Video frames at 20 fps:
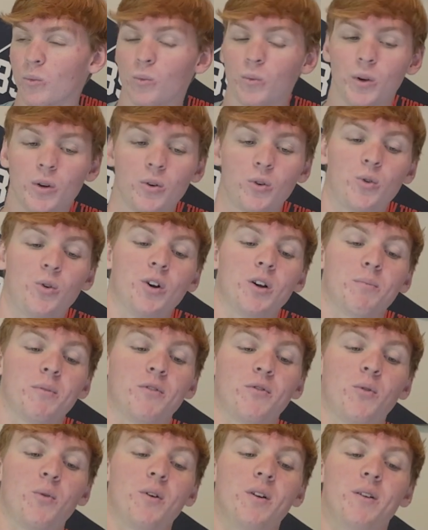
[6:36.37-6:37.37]
Real quick
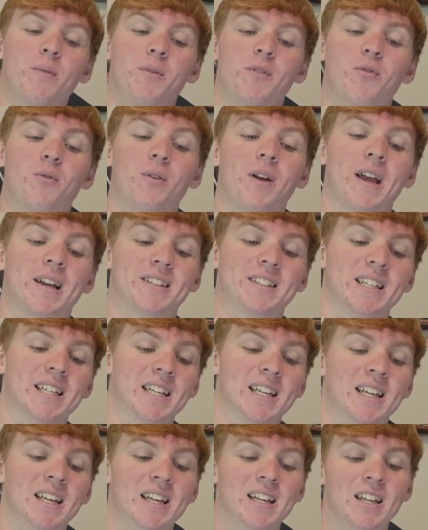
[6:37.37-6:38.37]
before we
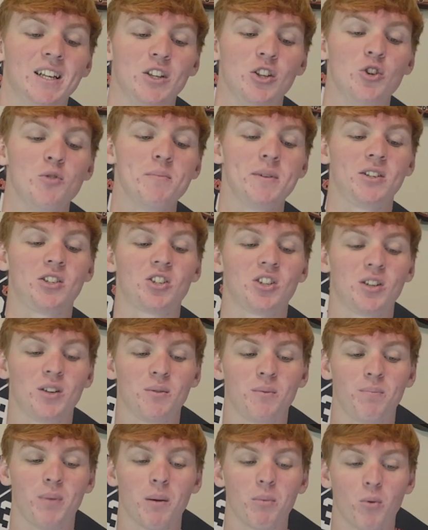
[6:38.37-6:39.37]
exit, you
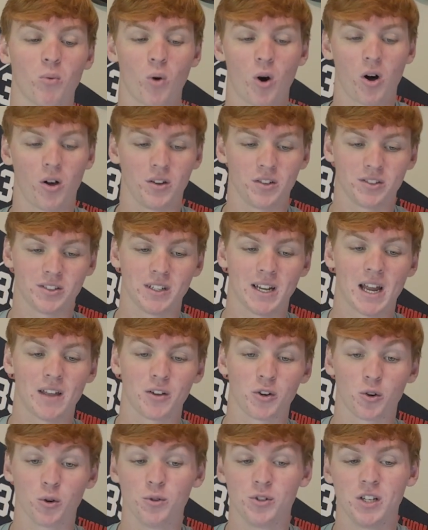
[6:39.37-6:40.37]
mentioned Bubba Wallace and how
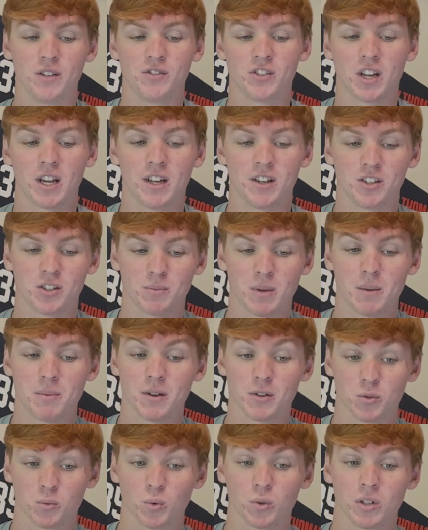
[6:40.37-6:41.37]
the crew chief change maybe
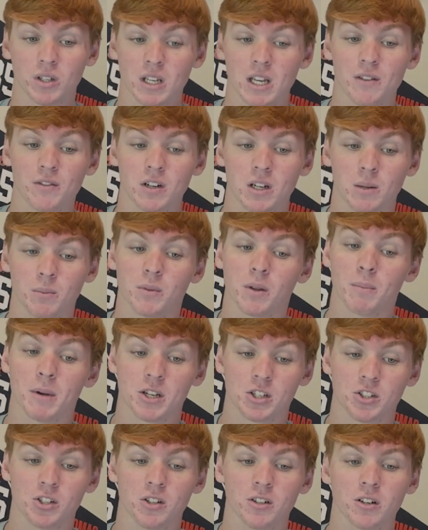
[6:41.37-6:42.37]
has really given him the
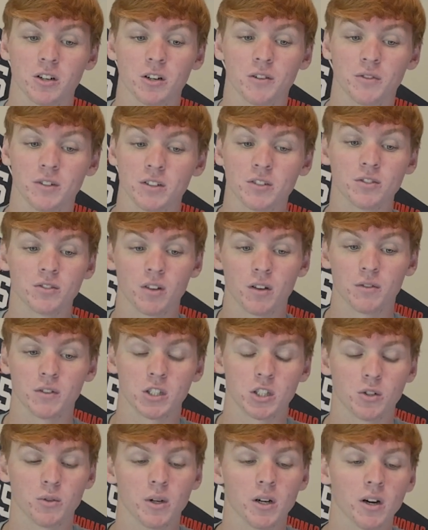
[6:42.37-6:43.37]
best year of his
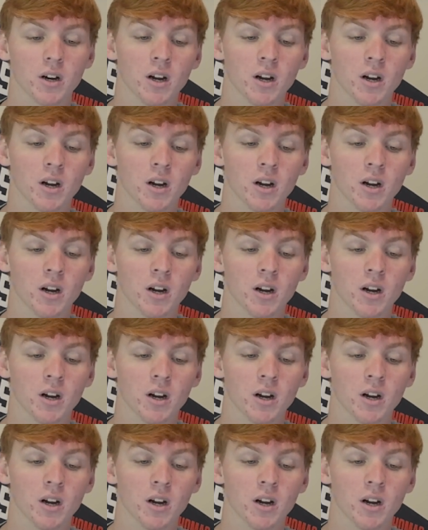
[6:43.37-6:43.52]
career.